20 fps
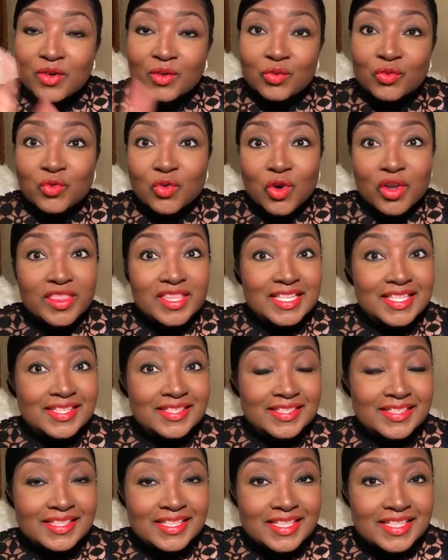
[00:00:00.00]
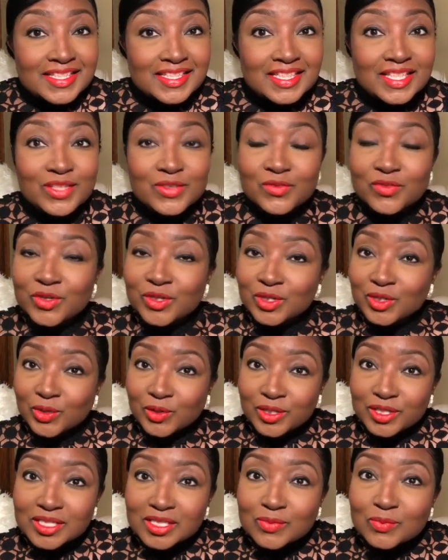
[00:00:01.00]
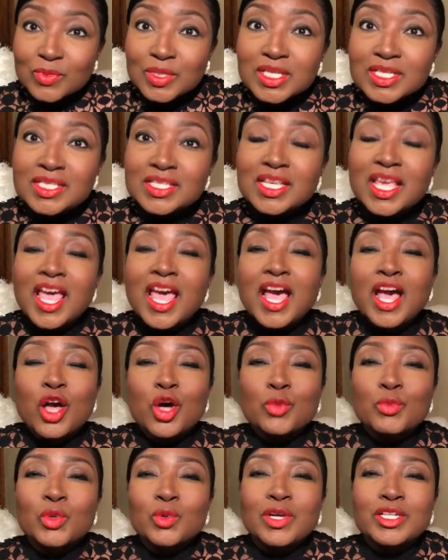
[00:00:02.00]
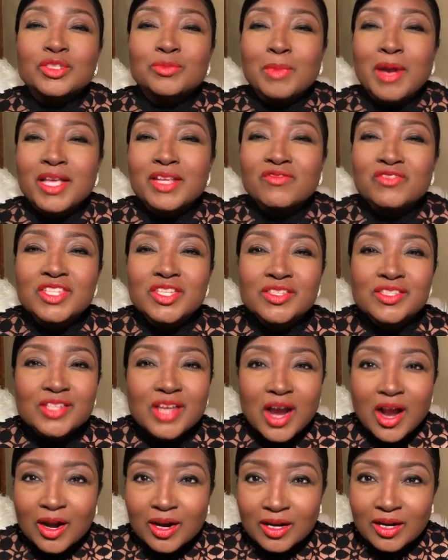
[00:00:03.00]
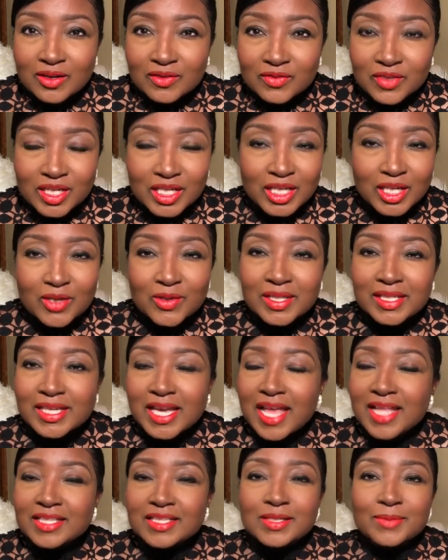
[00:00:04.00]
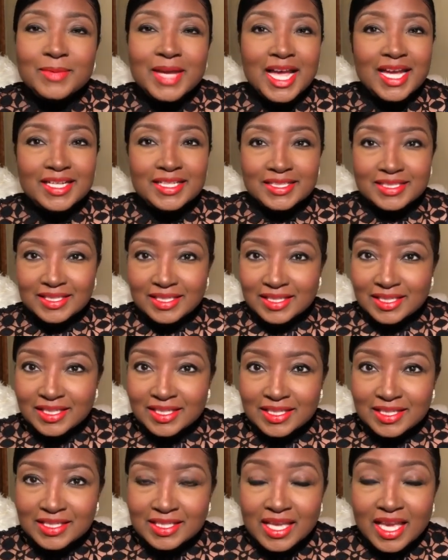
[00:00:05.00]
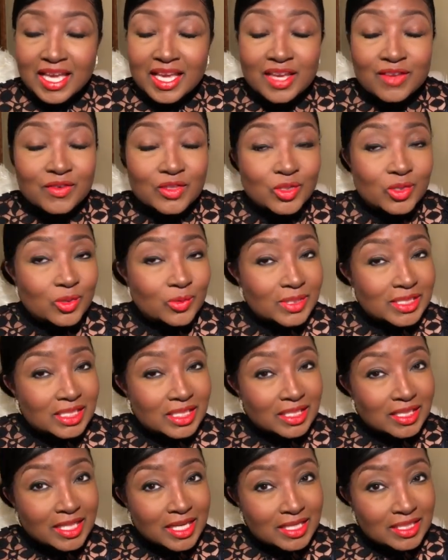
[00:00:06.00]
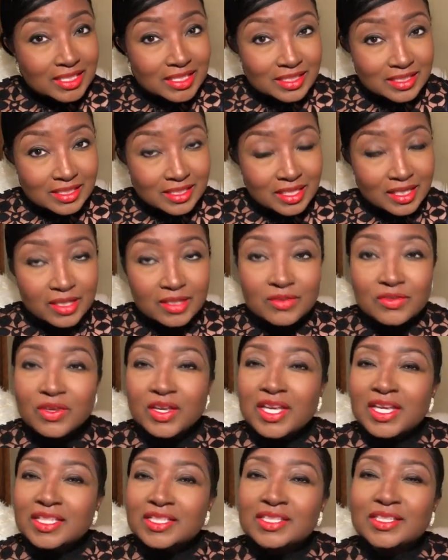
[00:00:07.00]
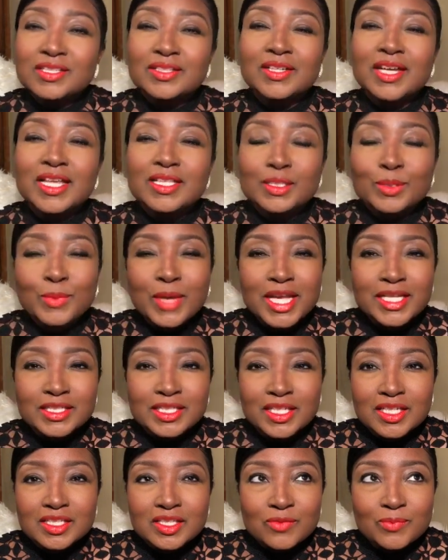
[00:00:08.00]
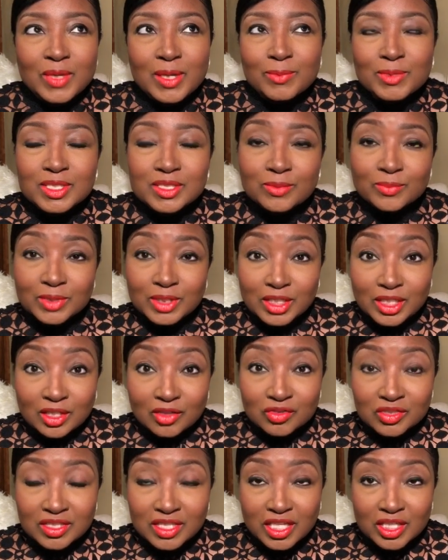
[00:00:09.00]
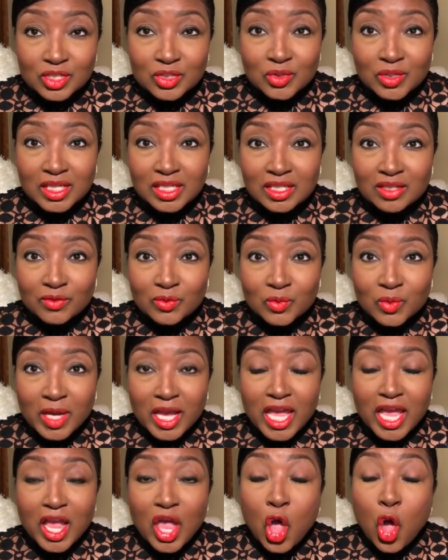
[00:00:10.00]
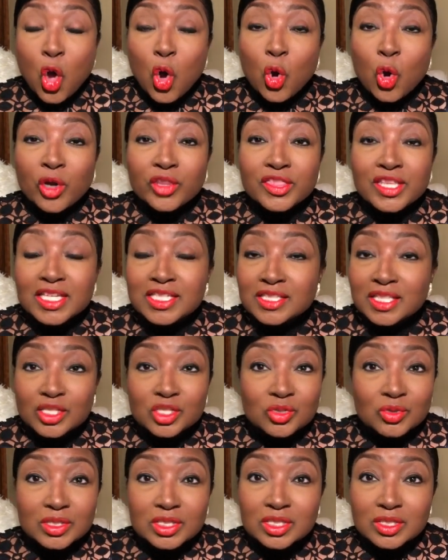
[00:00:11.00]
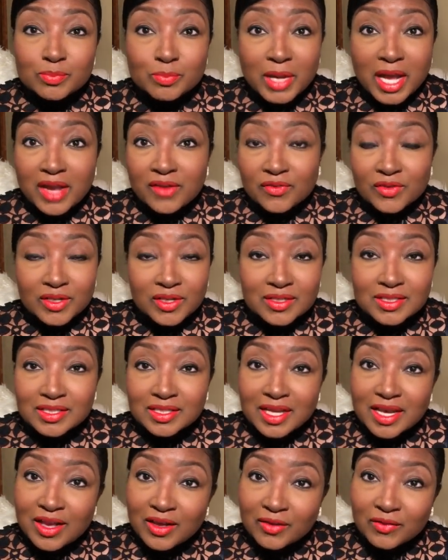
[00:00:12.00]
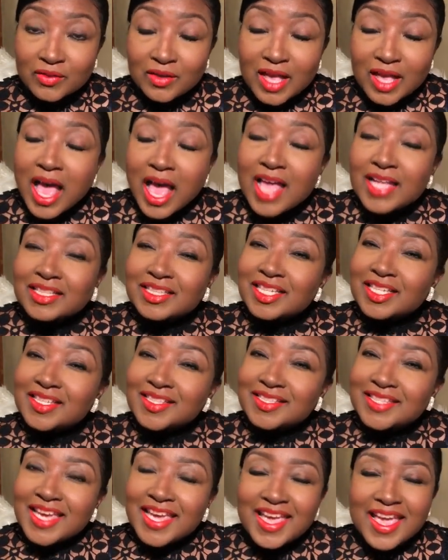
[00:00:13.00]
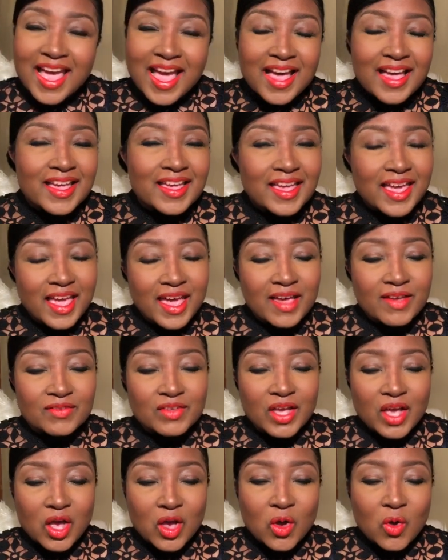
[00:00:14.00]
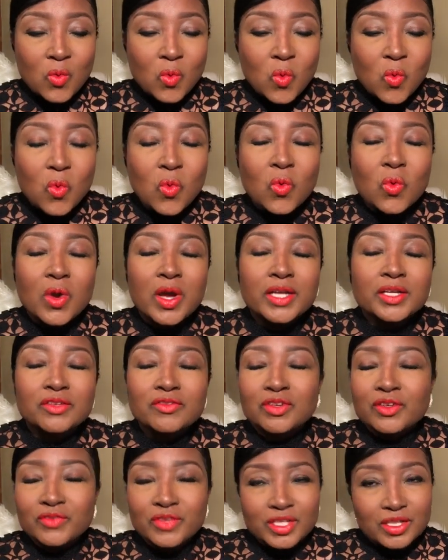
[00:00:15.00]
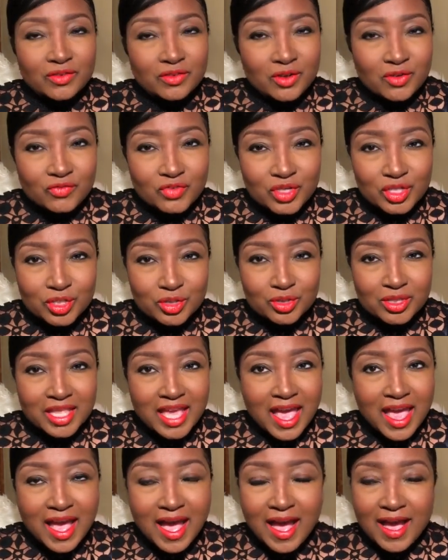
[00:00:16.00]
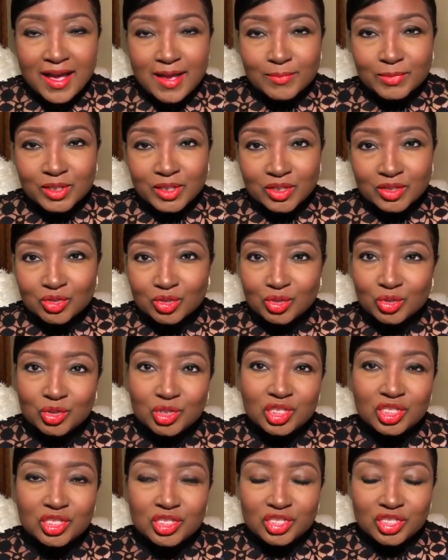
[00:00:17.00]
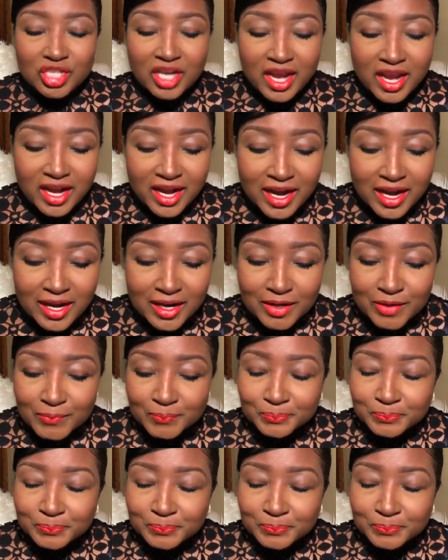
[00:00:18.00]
for the season for Christmas. I hope you watched my Zara video and got some ideas. Even though it wasn't a lot of stuff, still got some ideas of maybe some gifts that you can give away or things that you can just buy for yourself. Today I have a wonderful video for you that I'm going to share.